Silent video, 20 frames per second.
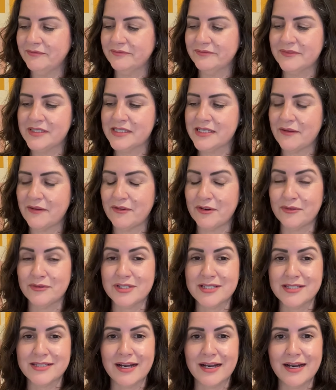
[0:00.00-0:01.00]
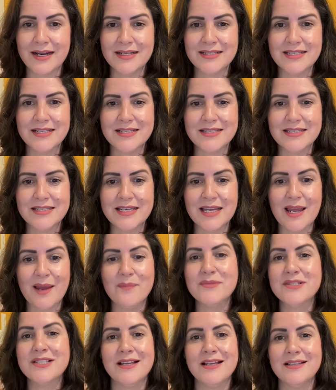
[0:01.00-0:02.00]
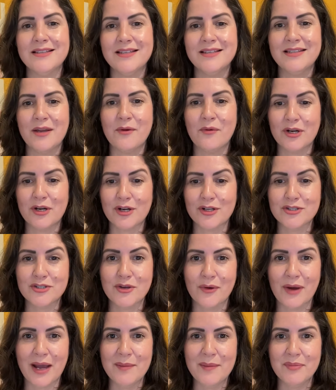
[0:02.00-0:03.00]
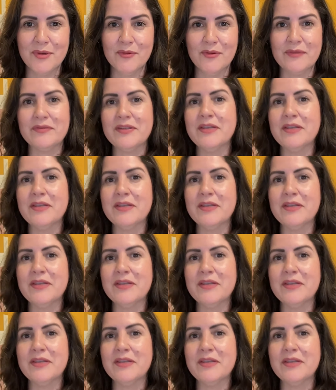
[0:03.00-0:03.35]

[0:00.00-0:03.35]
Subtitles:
several designs, it seems, and they were not so happy with